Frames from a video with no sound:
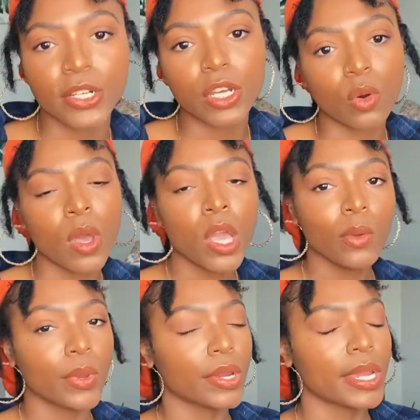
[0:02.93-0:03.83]
don't
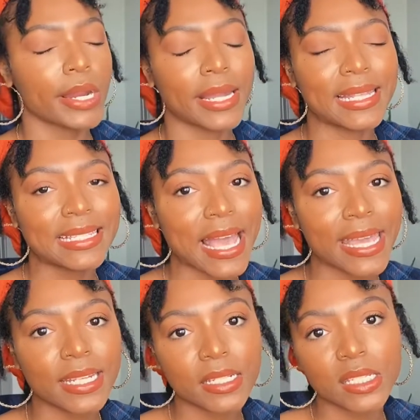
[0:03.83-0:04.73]
wear your hair in
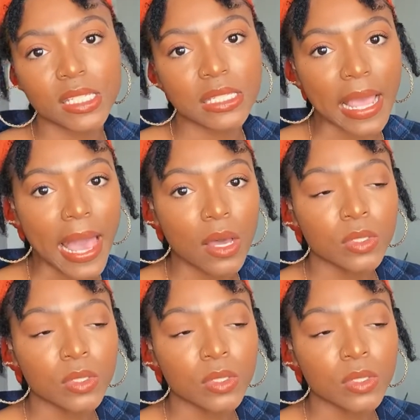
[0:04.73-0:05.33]
tight styles.